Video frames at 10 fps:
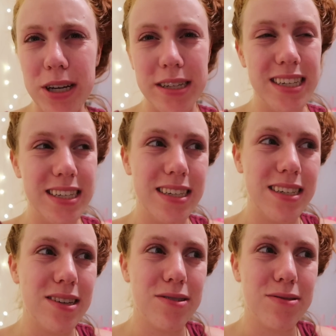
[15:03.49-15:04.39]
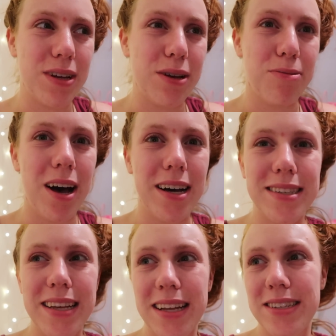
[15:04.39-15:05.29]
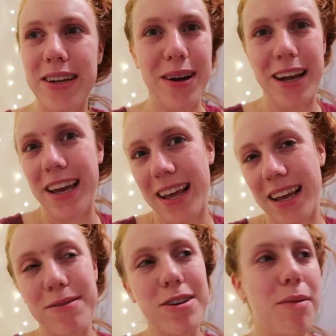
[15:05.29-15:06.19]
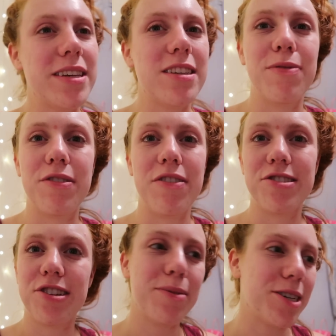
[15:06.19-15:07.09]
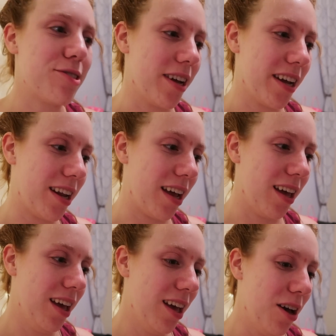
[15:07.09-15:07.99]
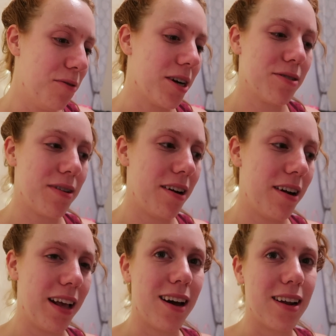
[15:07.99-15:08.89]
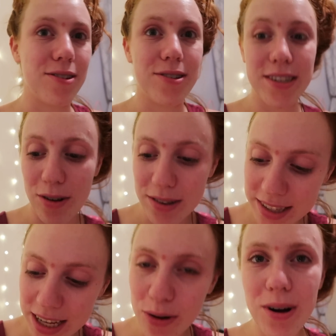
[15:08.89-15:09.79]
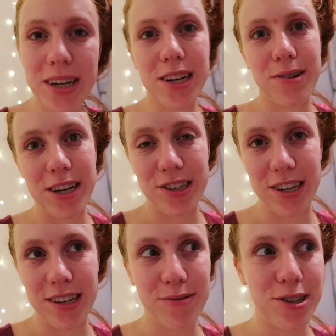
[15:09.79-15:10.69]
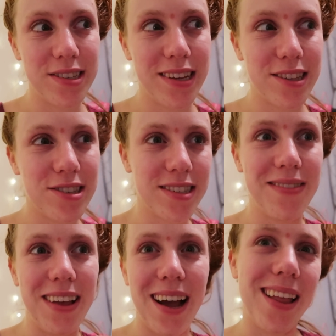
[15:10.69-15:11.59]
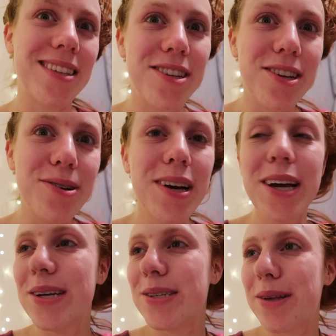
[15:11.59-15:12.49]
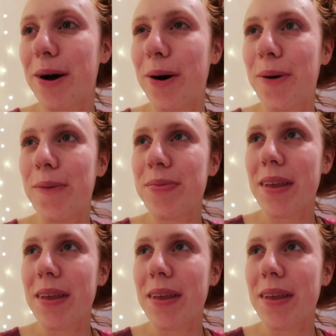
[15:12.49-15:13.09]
Goods and like Ross and Target, and I got myself my favorite Starbucks drink, and I walked around and I got a little decoration, which is like just stuff that I like to do. So